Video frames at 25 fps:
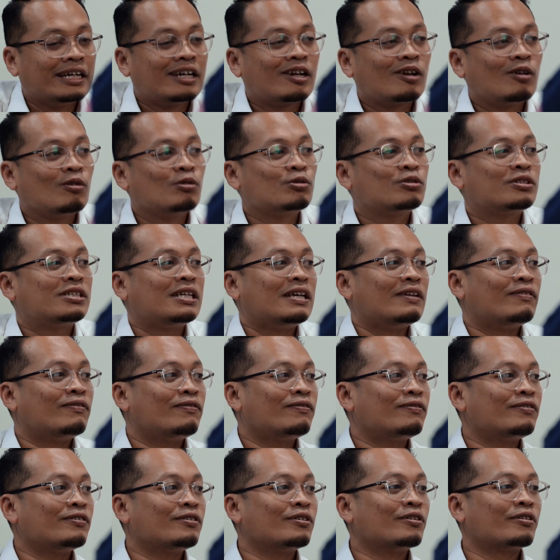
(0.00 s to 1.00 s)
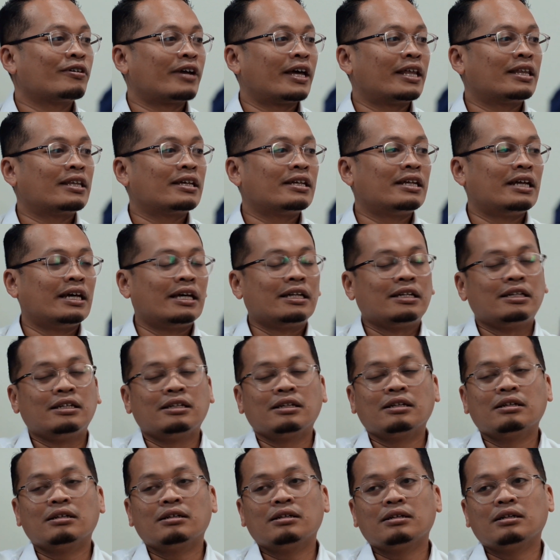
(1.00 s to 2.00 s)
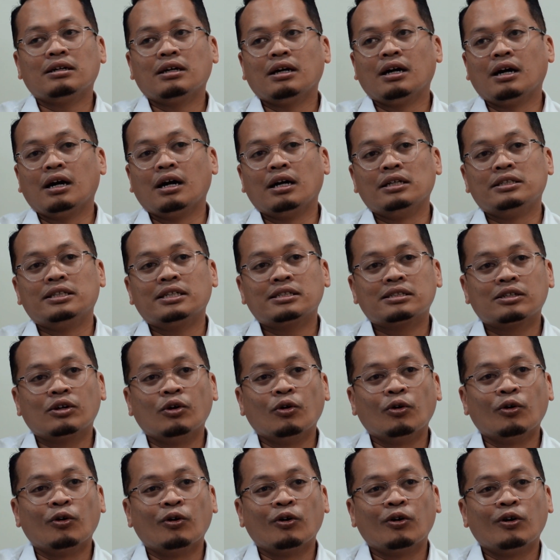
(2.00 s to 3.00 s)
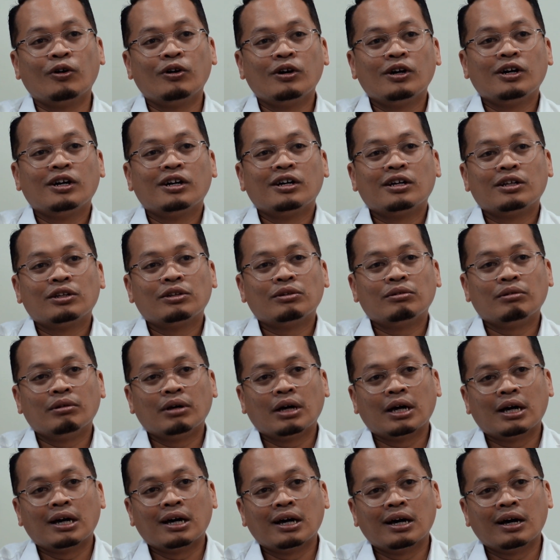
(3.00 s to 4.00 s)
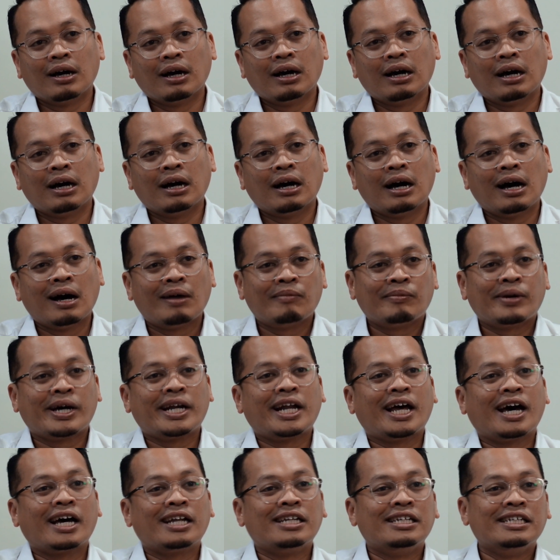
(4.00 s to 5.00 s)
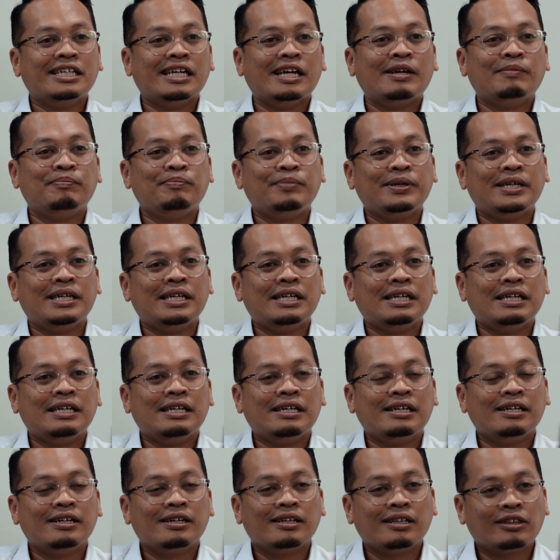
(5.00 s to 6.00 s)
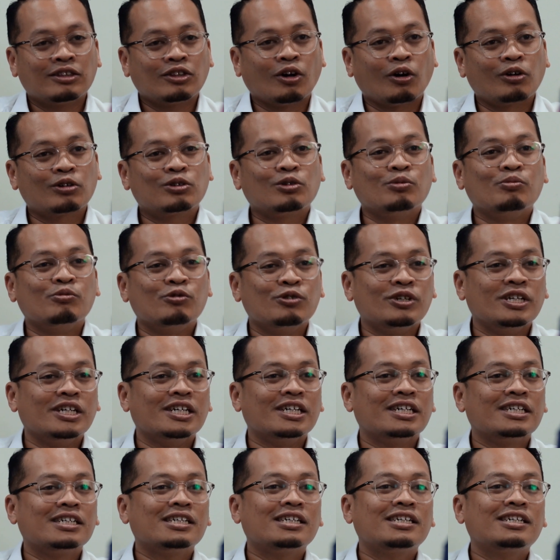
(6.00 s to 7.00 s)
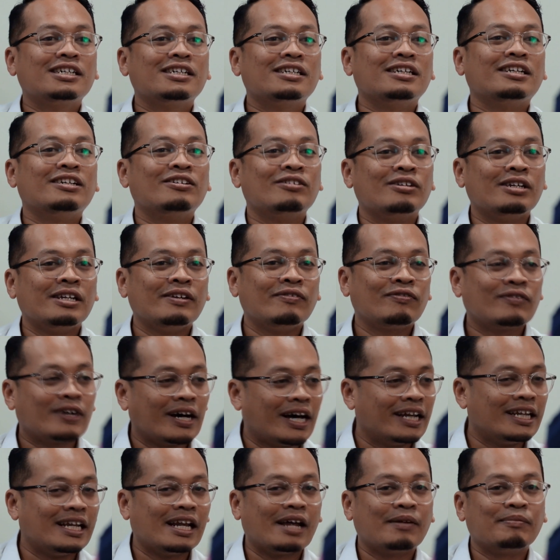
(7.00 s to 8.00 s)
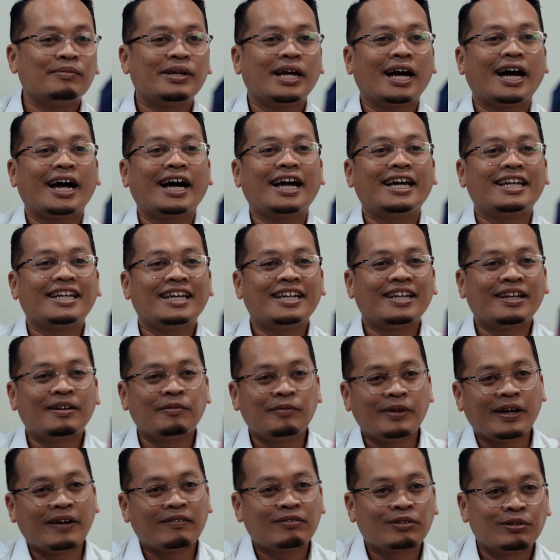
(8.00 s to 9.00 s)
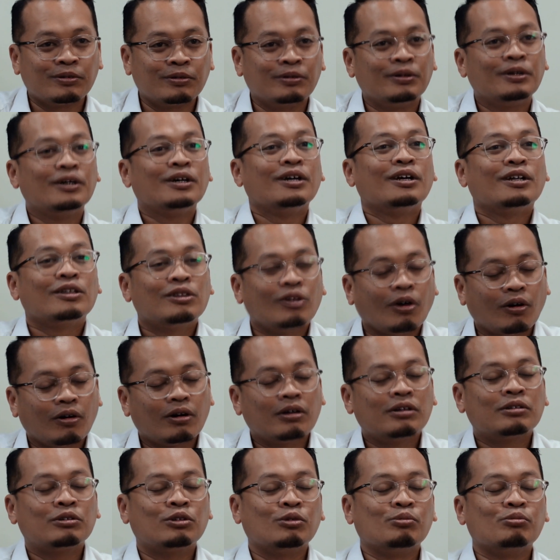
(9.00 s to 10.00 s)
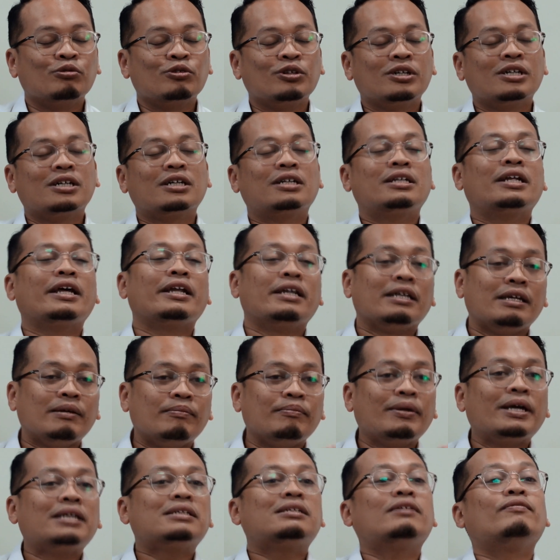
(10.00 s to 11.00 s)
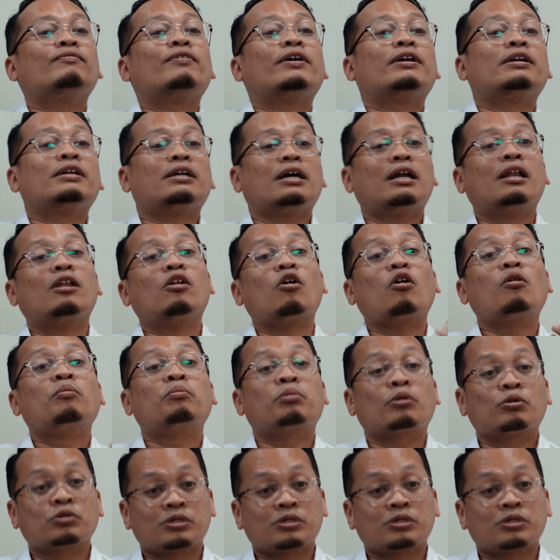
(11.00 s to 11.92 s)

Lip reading: inclusive, you know, rather than just go Amanah, DAP, talk to Muda, you know, leave keadilan behind, and then we have to talk to Muda, then it makes it very a long